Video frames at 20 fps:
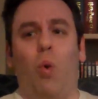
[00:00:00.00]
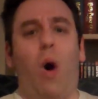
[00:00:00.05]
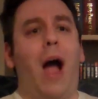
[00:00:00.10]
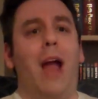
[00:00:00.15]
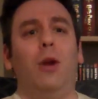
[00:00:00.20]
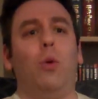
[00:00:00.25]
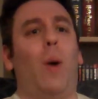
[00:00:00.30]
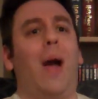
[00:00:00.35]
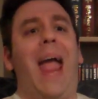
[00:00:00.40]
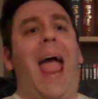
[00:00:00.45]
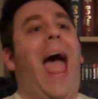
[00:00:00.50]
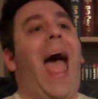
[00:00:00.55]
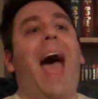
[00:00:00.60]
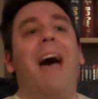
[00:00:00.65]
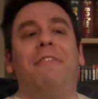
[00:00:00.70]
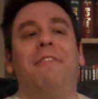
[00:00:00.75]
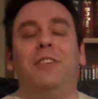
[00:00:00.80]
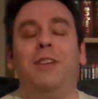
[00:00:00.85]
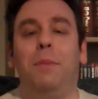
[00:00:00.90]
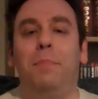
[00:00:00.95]
why do I
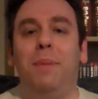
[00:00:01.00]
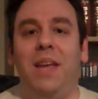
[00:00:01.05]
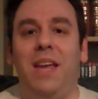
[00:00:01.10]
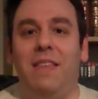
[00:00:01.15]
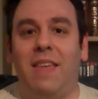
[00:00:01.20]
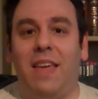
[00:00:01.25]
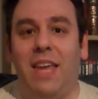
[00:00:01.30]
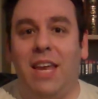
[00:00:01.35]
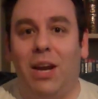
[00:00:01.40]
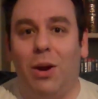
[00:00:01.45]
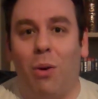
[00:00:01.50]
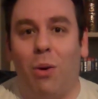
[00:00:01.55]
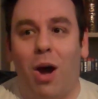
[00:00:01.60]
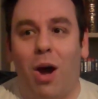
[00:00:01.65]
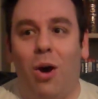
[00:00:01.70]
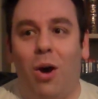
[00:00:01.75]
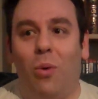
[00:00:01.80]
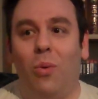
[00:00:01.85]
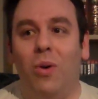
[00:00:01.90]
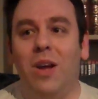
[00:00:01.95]
have to be the
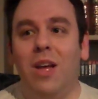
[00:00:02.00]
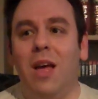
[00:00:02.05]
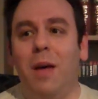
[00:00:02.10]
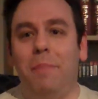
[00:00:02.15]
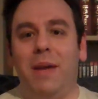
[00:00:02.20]
hero?